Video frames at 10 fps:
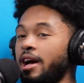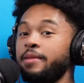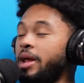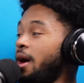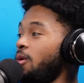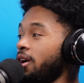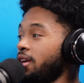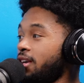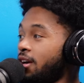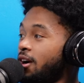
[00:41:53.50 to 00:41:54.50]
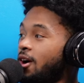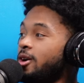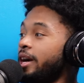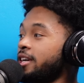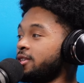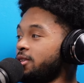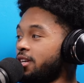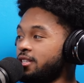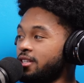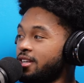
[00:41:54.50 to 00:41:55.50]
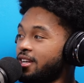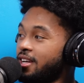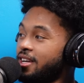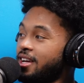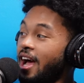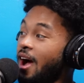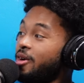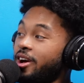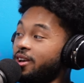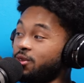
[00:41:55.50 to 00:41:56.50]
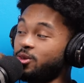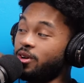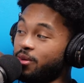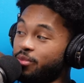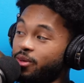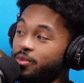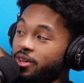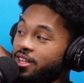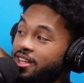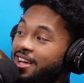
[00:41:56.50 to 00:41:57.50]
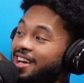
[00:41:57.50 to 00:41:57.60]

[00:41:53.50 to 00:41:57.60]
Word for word: I'm not working. Oh, I can do that. You know how to, yo, I don't know how to do unemployment, guys.